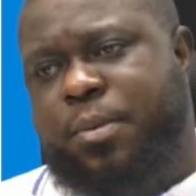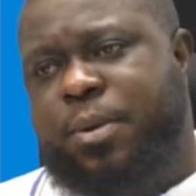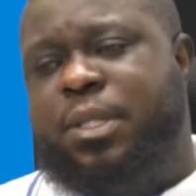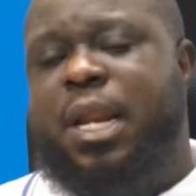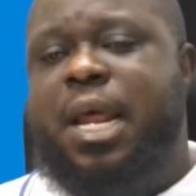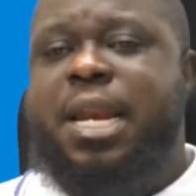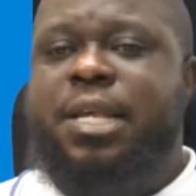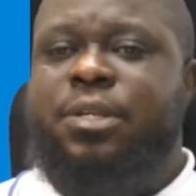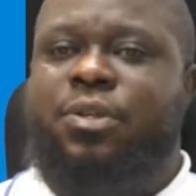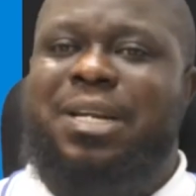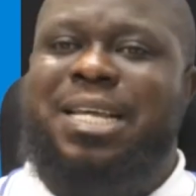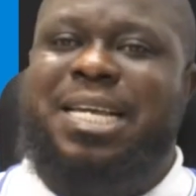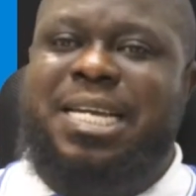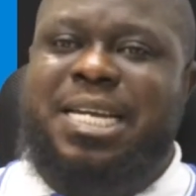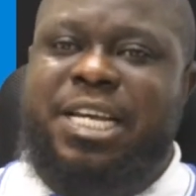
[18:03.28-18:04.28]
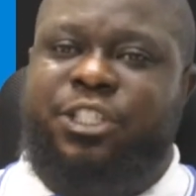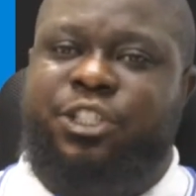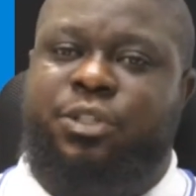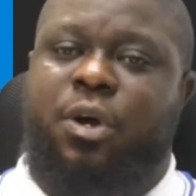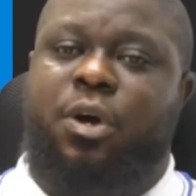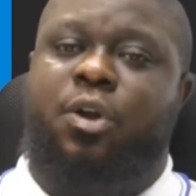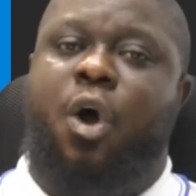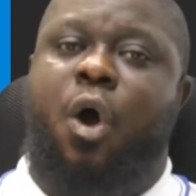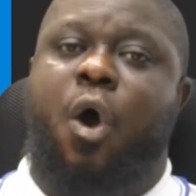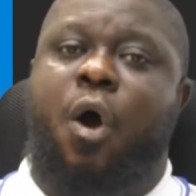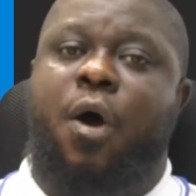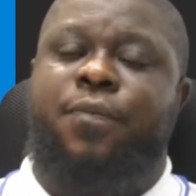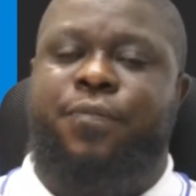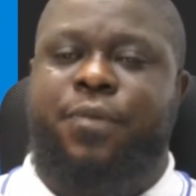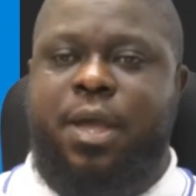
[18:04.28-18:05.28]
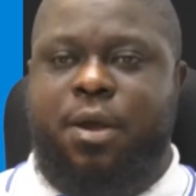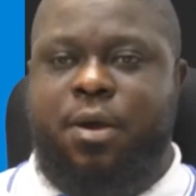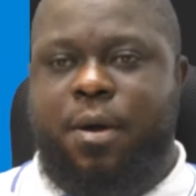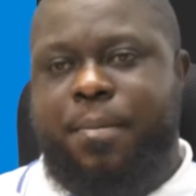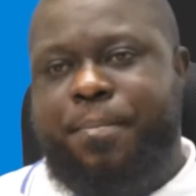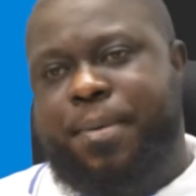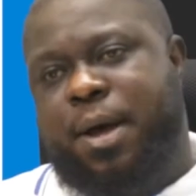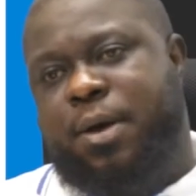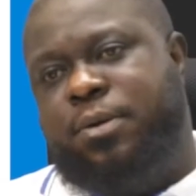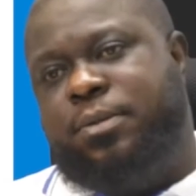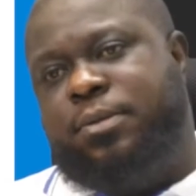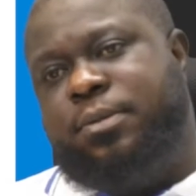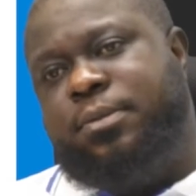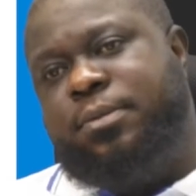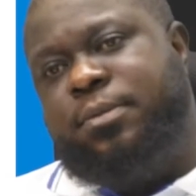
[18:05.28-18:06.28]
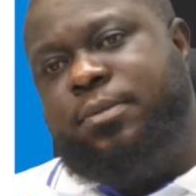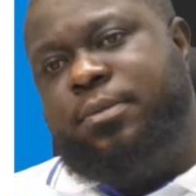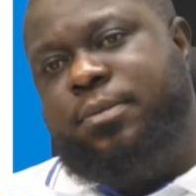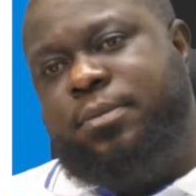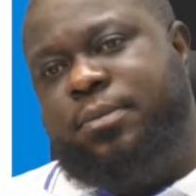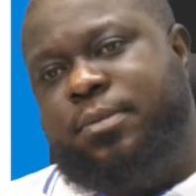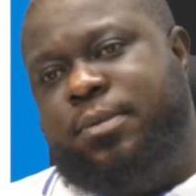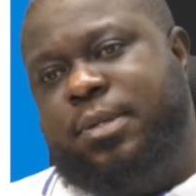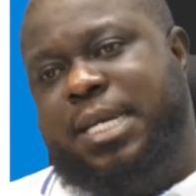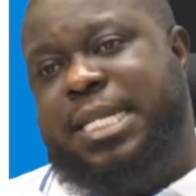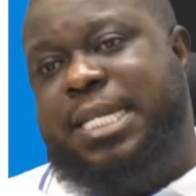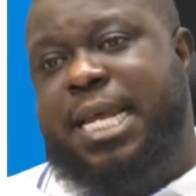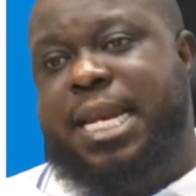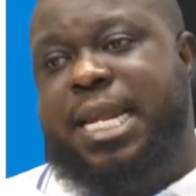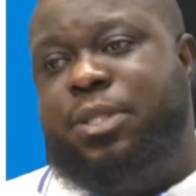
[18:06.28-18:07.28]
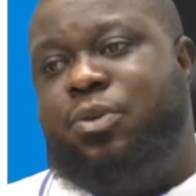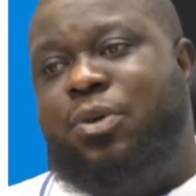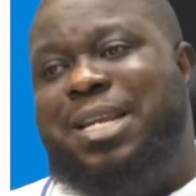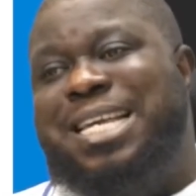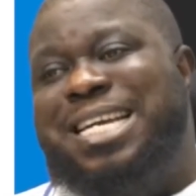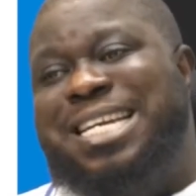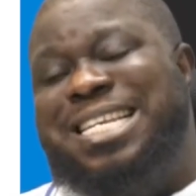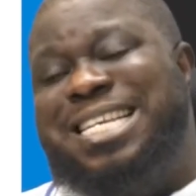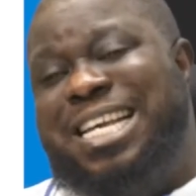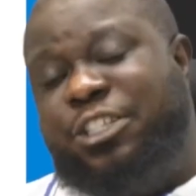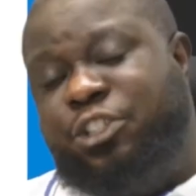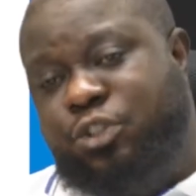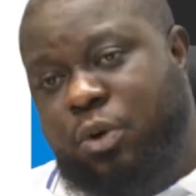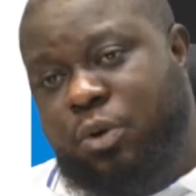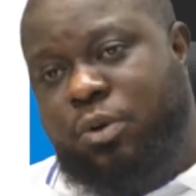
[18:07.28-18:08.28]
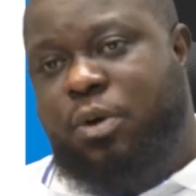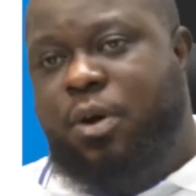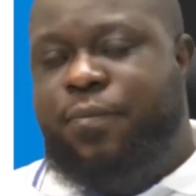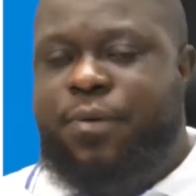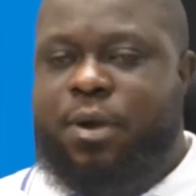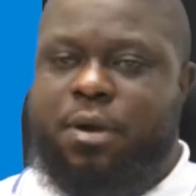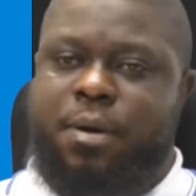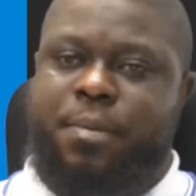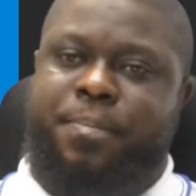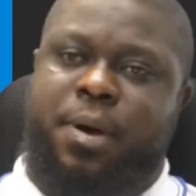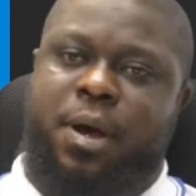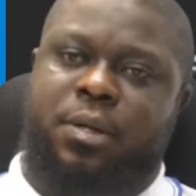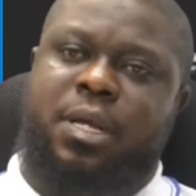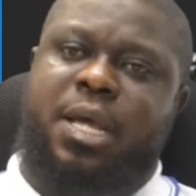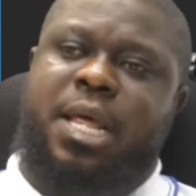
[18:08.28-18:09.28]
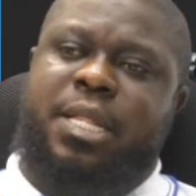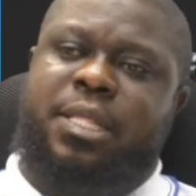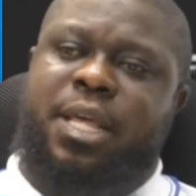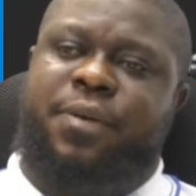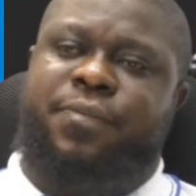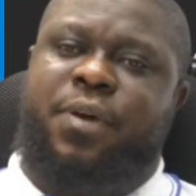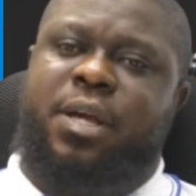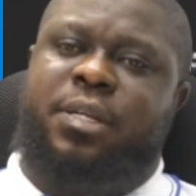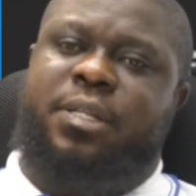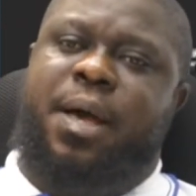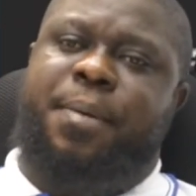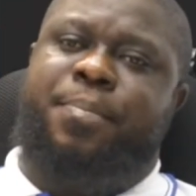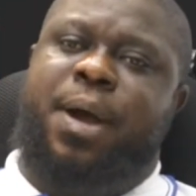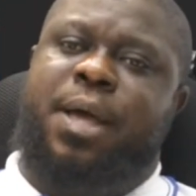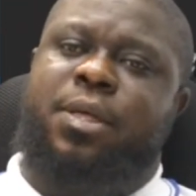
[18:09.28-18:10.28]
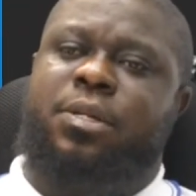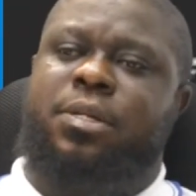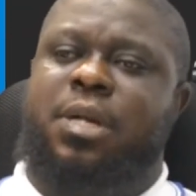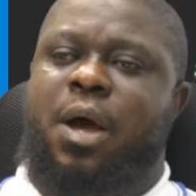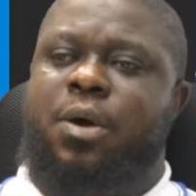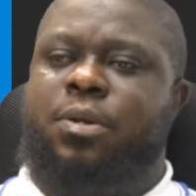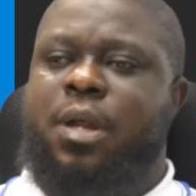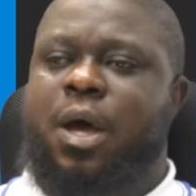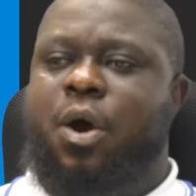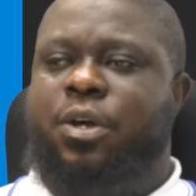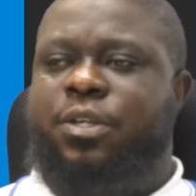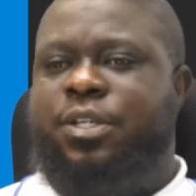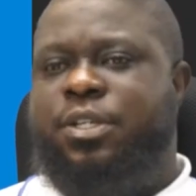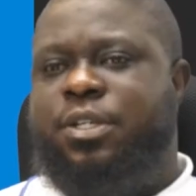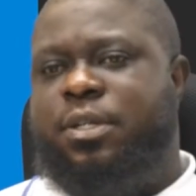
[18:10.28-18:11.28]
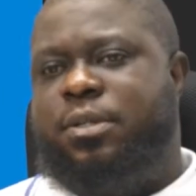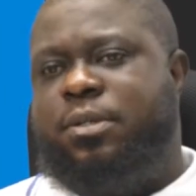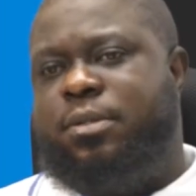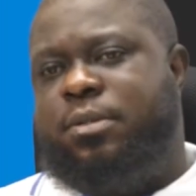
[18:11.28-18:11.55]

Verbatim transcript: Both of them leads to the creation of a compound. They lead to the creation of a compound. Take, for example, hydrogen and oxygen.